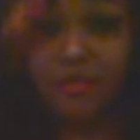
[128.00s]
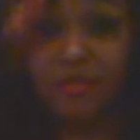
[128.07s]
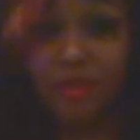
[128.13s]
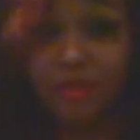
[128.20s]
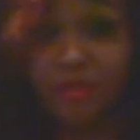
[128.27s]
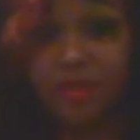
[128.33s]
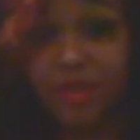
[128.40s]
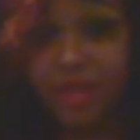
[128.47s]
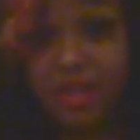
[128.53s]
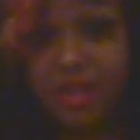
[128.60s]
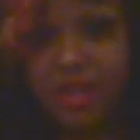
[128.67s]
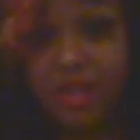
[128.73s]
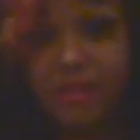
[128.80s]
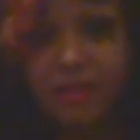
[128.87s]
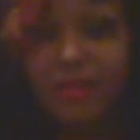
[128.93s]
palm of your
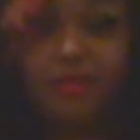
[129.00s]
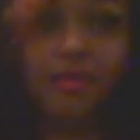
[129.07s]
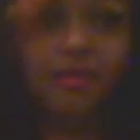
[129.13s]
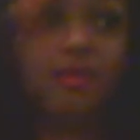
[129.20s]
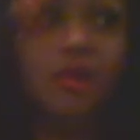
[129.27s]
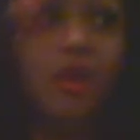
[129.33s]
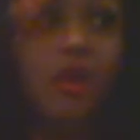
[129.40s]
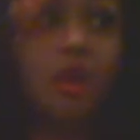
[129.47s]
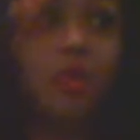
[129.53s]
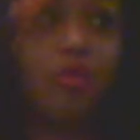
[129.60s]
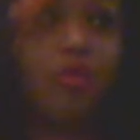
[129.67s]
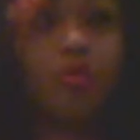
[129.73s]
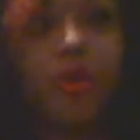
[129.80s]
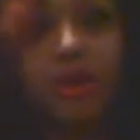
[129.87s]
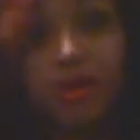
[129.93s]
hand, and he's like this
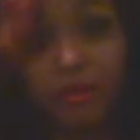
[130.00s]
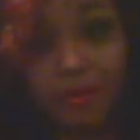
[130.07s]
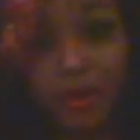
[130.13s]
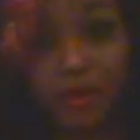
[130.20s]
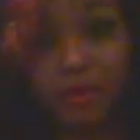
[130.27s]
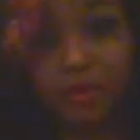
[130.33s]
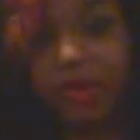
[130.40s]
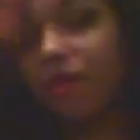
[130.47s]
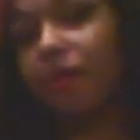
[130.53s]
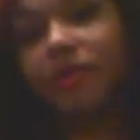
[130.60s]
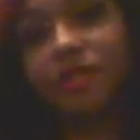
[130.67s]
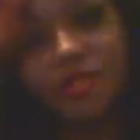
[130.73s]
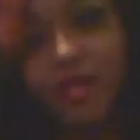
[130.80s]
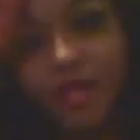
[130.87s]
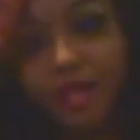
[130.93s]
greatest rock star,
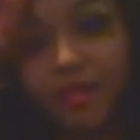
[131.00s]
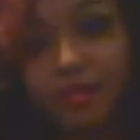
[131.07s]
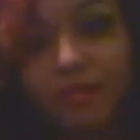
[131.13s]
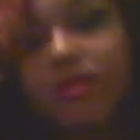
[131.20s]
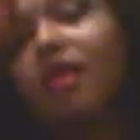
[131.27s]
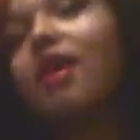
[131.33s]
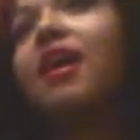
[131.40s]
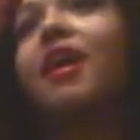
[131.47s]
which he is.